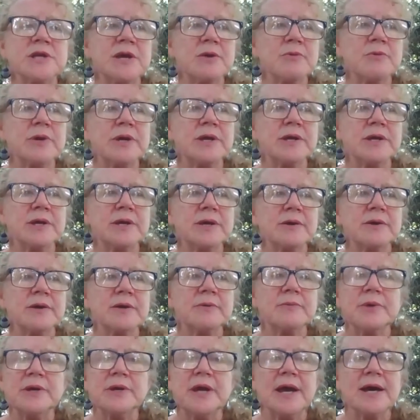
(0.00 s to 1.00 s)
we can
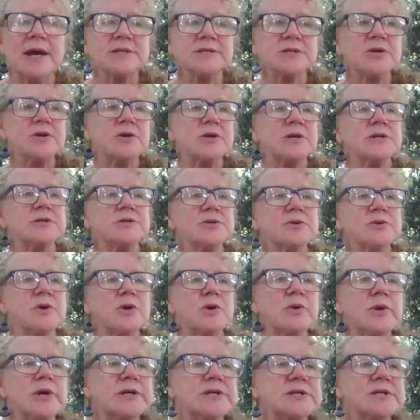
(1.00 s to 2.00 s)
we ask her to do a
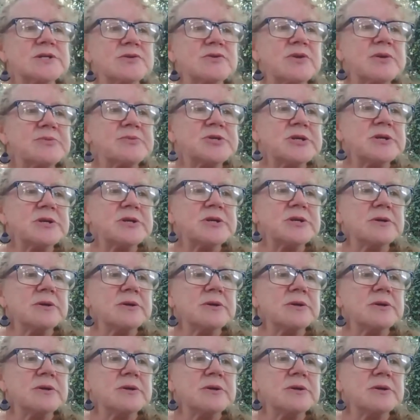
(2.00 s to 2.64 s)
quick description?